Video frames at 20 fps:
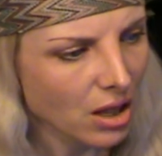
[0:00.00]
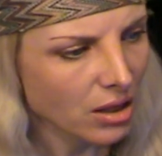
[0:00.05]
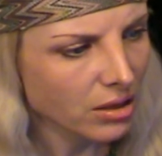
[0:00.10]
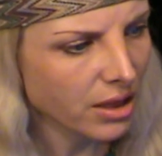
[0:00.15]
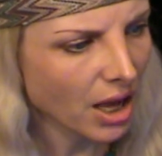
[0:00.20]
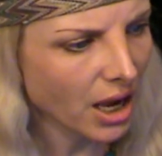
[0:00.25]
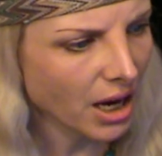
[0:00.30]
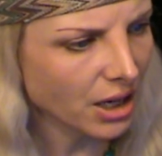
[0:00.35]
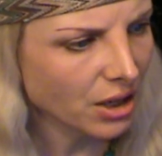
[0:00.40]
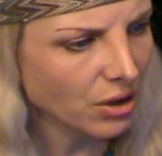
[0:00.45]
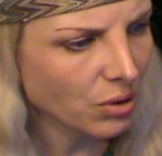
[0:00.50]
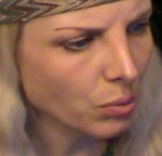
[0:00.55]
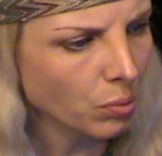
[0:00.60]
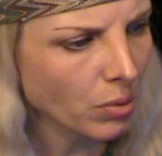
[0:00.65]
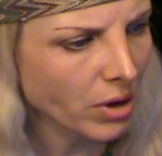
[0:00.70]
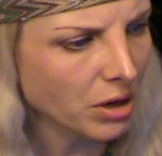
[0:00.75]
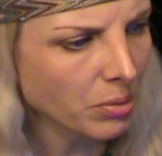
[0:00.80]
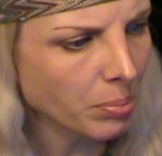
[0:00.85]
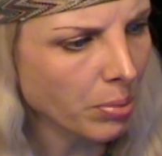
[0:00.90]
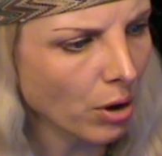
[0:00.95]
Then,
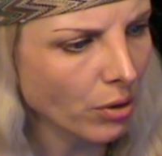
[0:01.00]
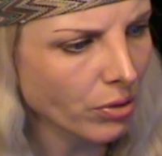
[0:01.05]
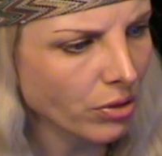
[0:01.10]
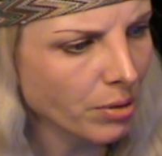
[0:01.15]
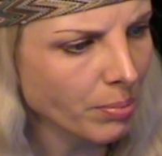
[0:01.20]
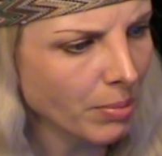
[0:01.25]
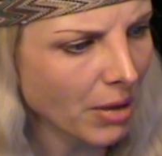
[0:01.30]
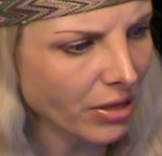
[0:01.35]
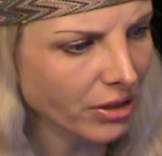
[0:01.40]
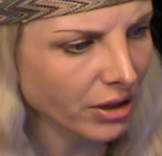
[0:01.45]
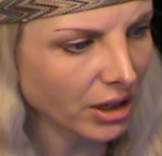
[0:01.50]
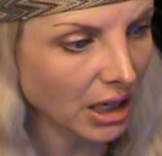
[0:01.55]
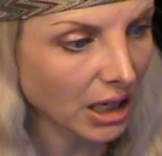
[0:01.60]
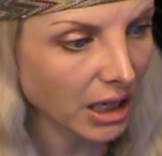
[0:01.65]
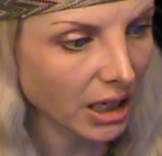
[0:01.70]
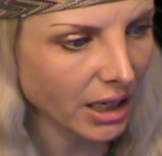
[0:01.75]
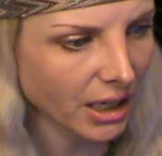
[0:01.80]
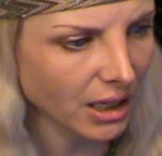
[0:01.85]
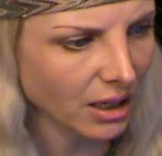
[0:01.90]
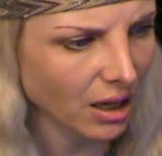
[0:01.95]
when upon the mother
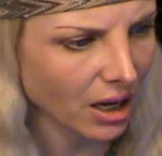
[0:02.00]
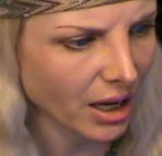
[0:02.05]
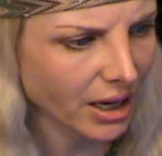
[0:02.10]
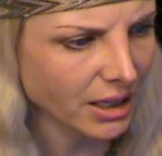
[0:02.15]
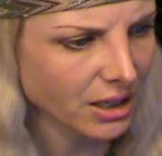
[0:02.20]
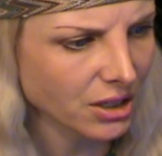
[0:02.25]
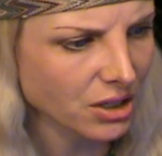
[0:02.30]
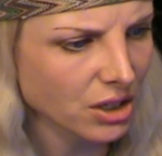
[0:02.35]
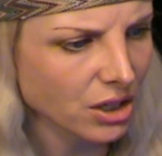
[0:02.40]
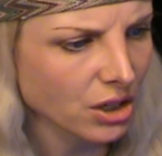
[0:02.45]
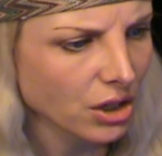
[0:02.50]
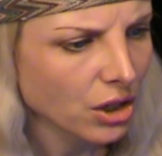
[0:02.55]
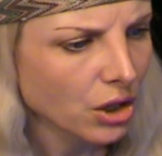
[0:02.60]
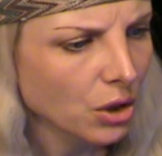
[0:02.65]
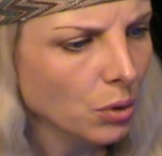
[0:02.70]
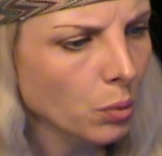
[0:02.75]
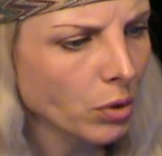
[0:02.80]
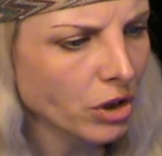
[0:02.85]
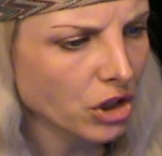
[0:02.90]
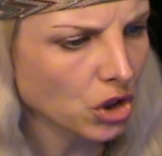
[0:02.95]
clear light,
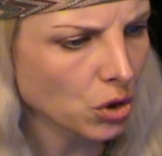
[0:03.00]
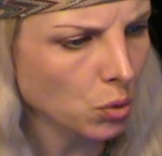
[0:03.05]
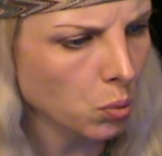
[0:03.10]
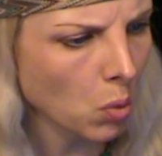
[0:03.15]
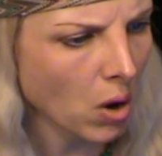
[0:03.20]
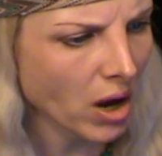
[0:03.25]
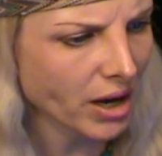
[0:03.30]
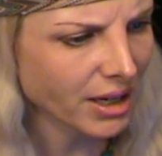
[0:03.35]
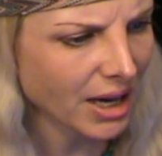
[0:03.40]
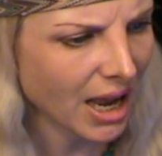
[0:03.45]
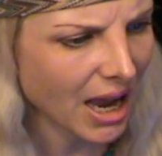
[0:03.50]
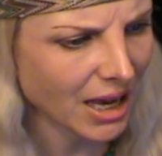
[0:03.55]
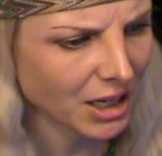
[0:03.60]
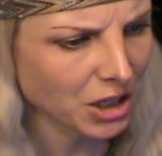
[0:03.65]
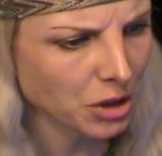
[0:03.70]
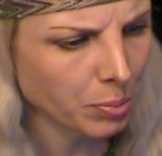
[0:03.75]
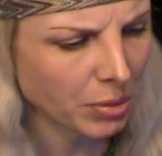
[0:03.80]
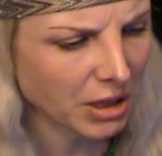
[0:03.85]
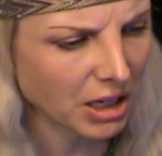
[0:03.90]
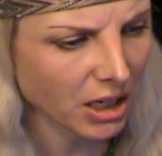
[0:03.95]
which one
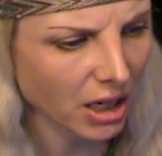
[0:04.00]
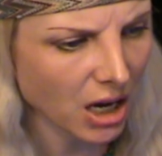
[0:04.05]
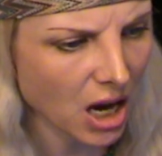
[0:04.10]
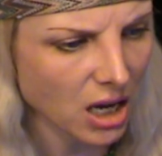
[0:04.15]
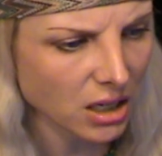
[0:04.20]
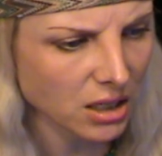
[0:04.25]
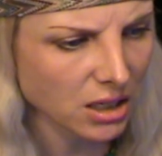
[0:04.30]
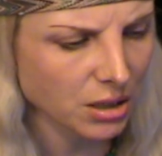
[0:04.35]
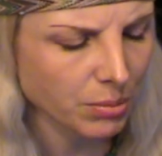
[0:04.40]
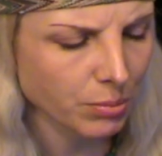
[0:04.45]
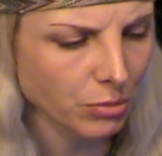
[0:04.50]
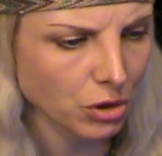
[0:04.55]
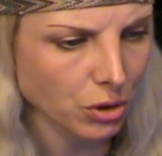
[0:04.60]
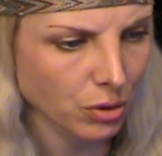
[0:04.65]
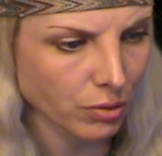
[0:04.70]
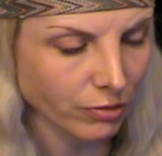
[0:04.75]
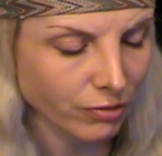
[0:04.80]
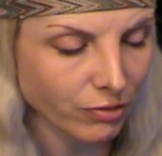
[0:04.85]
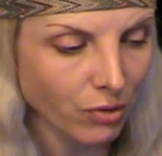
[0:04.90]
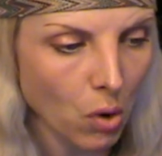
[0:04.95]
had been accustomed
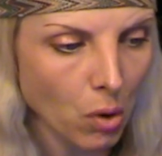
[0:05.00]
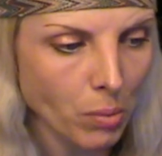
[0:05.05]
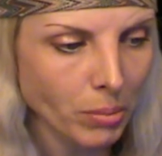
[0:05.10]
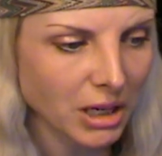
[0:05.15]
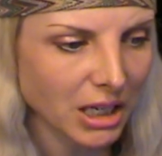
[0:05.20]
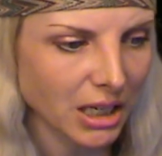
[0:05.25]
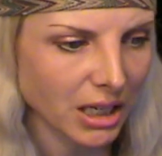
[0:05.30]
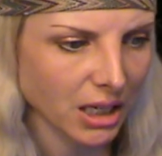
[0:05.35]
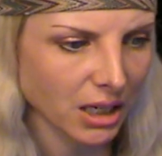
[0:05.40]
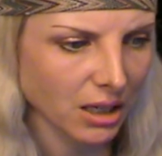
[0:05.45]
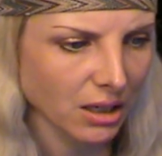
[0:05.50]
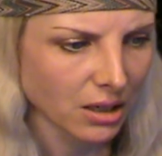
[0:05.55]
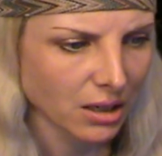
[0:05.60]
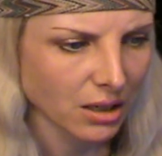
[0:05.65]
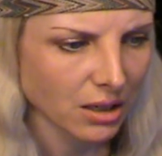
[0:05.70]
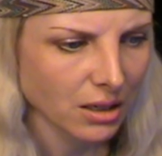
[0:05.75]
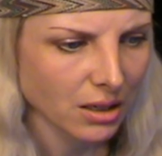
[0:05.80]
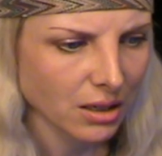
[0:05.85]
to formerly,